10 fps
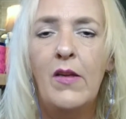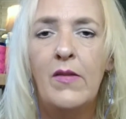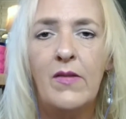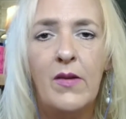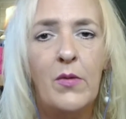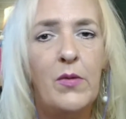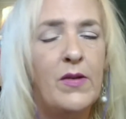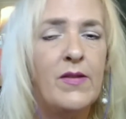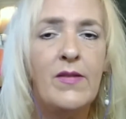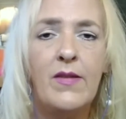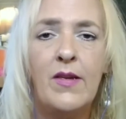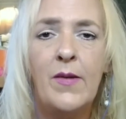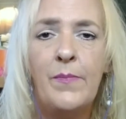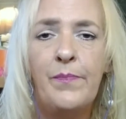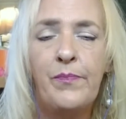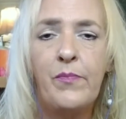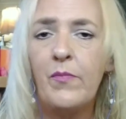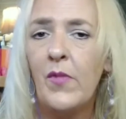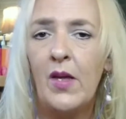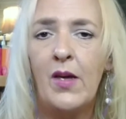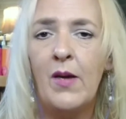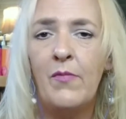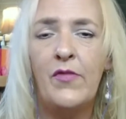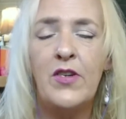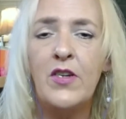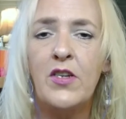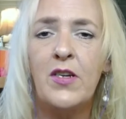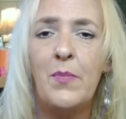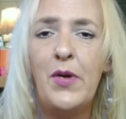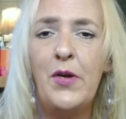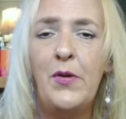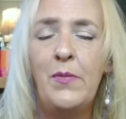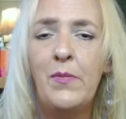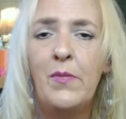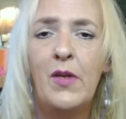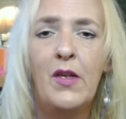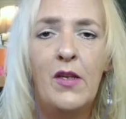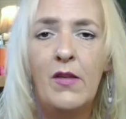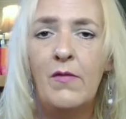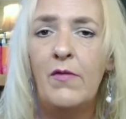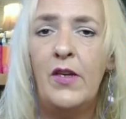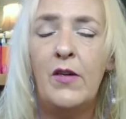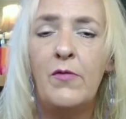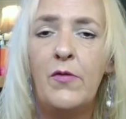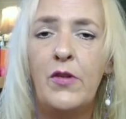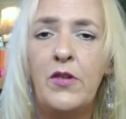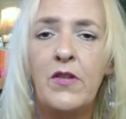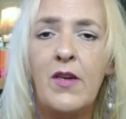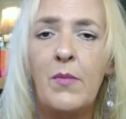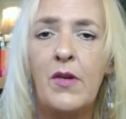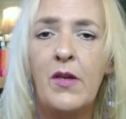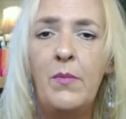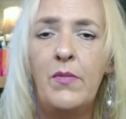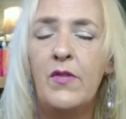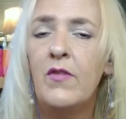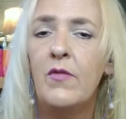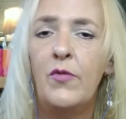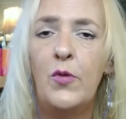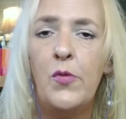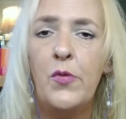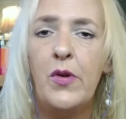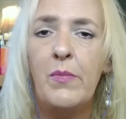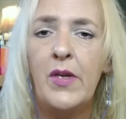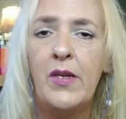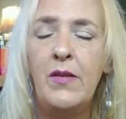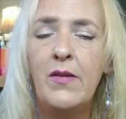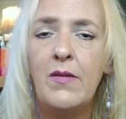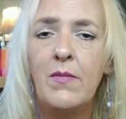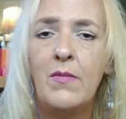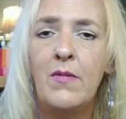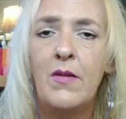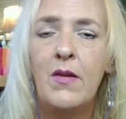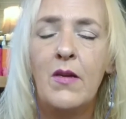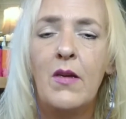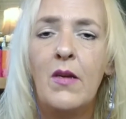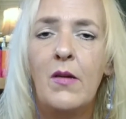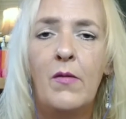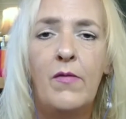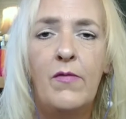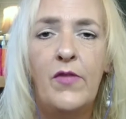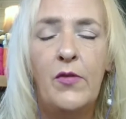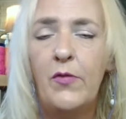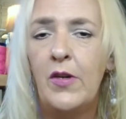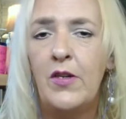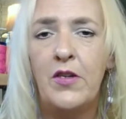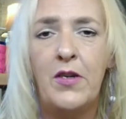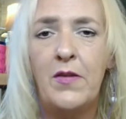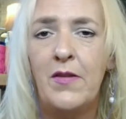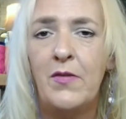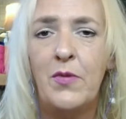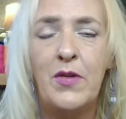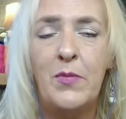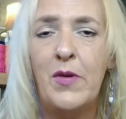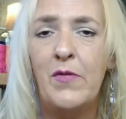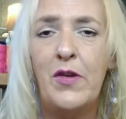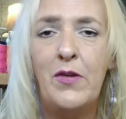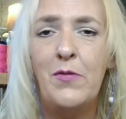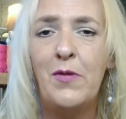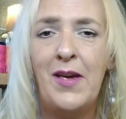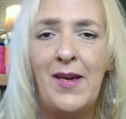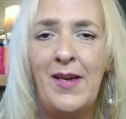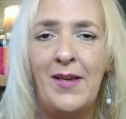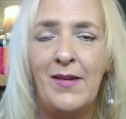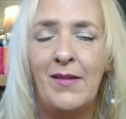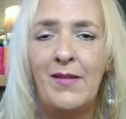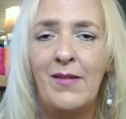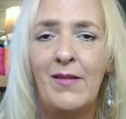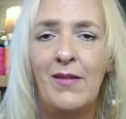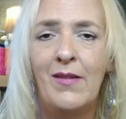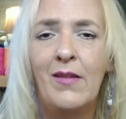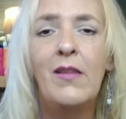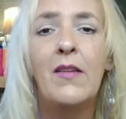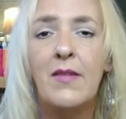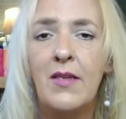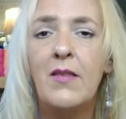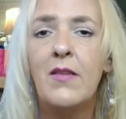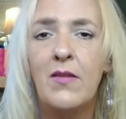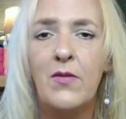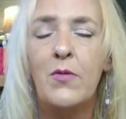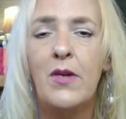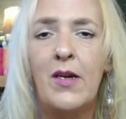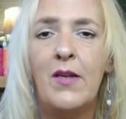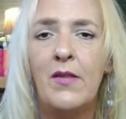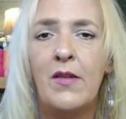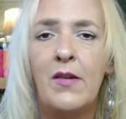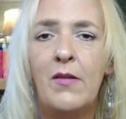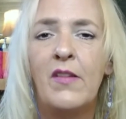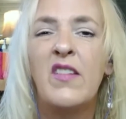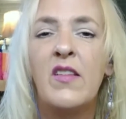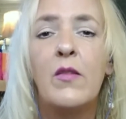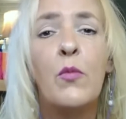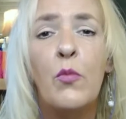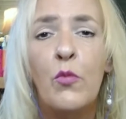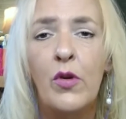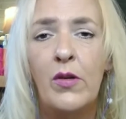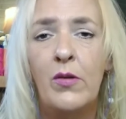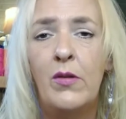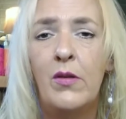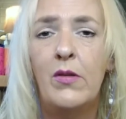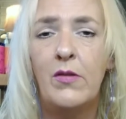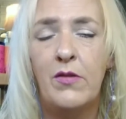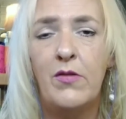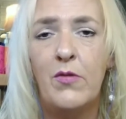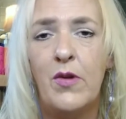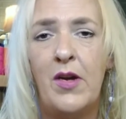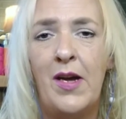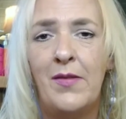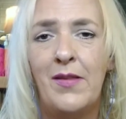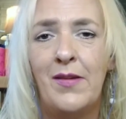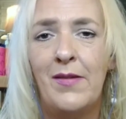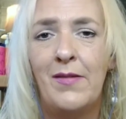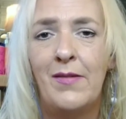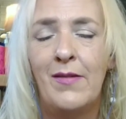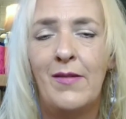So, as I said, I'm finishing up here. Video footage is coming up. It's the full three minutes. Feel free to share this with whomever you can. Let's get the story out there. Let's get the real story out there.